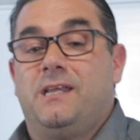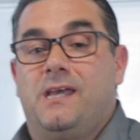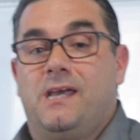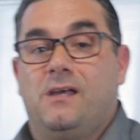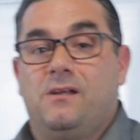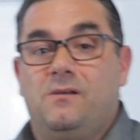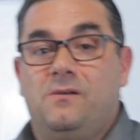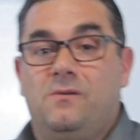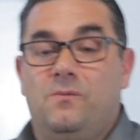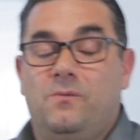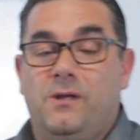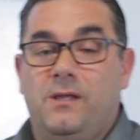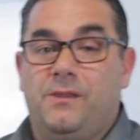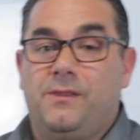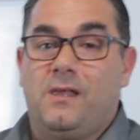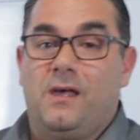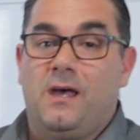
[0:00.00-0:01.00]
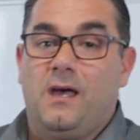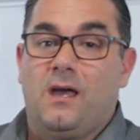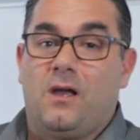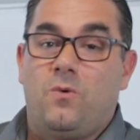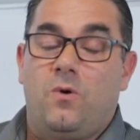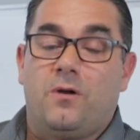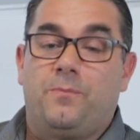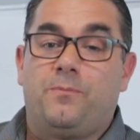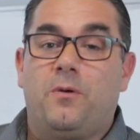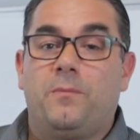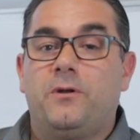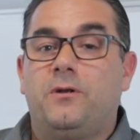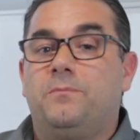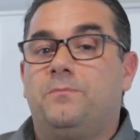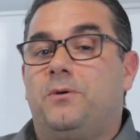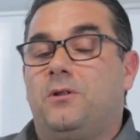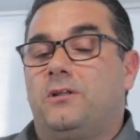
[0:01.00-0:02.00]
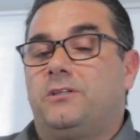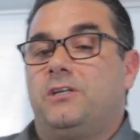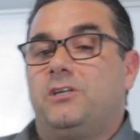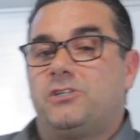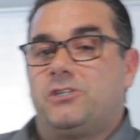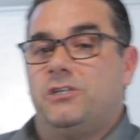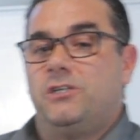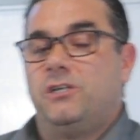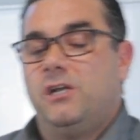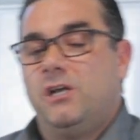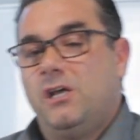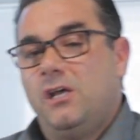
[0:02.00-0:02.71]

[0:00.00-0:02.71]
down with uh, quite a prominent politician